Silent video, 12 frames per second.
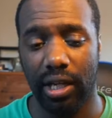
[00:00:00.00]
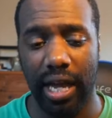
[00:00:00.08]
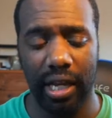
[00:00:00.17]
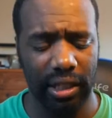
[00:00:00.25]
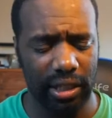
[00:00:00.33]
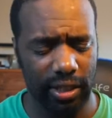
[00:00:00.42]
They
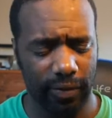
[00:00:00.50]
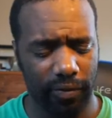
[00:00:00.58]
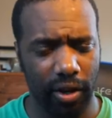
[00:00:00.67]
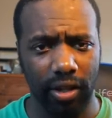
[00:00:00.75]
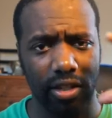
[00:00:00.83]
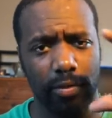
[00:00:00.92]
had like this
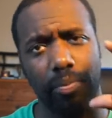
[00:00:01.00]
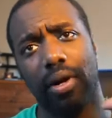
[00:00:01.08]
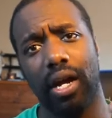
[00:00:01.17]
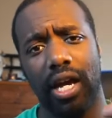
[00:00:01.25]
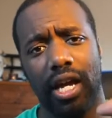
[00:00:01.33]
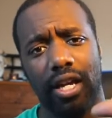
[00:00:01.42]
fart
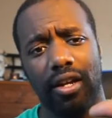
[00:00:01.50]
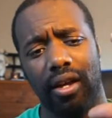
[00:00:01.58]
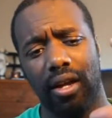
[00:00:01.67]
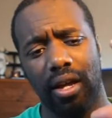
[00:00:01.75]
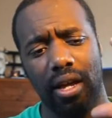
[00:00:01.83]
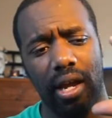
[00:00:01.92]
spray.
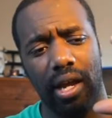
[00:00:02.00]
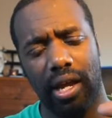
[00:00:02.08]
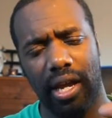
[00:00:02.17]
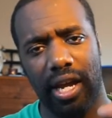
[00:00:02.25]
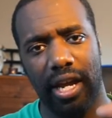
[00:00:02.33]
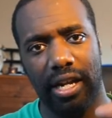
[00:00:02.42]

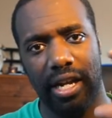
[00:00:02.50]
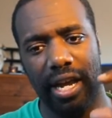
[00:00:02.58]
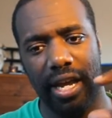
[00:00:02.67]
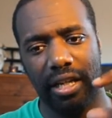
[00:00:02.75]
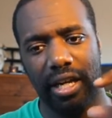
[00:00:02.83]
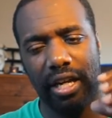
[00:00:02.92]
And they
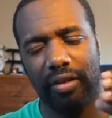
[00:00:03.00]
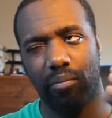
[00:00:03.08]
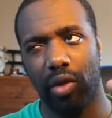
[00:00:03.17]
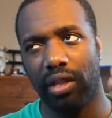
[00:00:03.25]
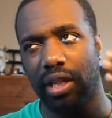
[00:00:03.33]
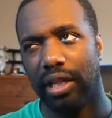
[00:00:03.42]
had, like,
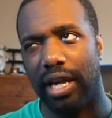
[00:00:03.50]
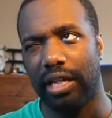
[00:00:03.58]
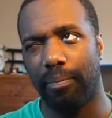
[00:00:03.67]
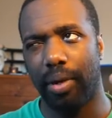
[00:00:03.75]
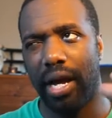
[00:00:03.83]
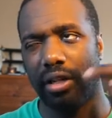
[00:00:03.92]
I think they had
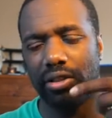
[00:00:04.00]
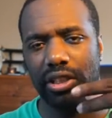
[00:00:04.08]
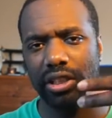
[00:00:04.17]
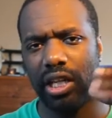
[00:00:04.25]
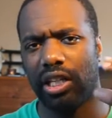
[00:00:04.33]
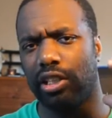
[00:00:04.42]
the
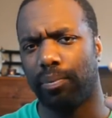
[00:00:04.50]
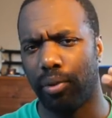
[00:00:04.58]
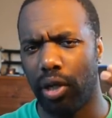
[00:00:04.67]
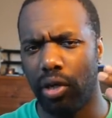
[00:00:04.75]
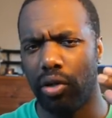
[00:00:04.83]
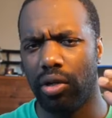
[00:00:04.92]
pouches that
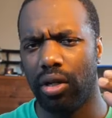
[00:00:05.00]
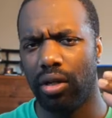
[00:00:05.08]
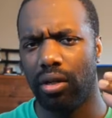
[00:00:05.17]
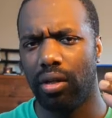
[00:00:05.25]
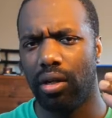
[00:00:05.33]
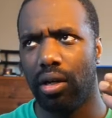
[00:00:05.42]
explode.
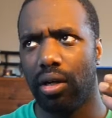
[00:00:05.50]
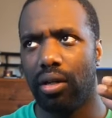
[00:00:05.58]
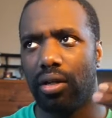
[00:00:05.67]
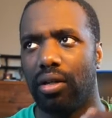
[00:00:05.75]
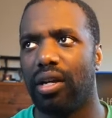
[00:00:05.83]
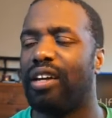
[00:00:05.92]

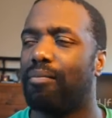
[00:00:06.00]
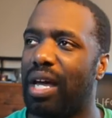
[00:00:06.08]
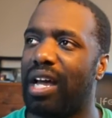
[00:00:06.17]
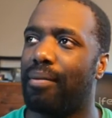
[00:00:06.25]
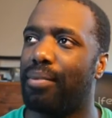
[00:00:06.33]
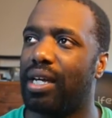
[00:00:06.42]
And
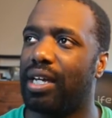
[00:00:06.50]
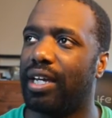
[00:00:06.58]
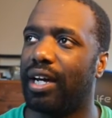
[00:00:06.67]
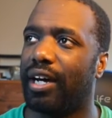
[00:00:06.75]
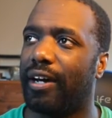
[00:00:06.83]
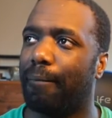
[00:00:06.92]

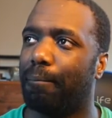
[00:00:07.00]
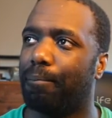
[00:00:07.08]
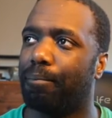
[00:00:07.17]
maybe, I